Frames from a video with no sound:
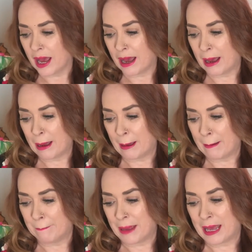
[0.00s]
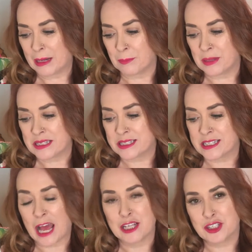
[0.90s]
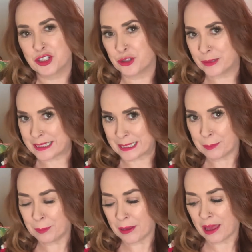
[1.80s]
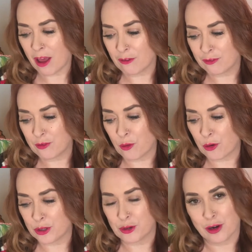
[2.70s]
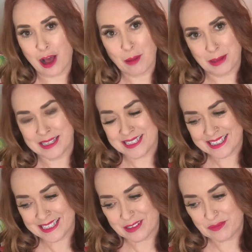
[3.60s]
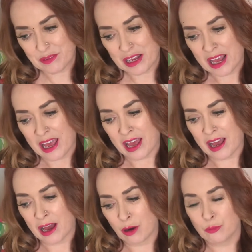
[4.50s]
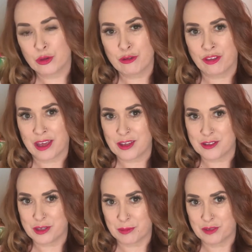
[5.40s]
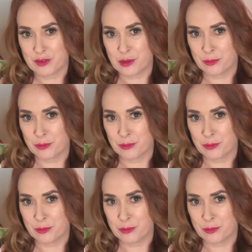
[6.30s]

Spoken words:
and Miss Julie Dip for your comments. Rue, thank you so much for your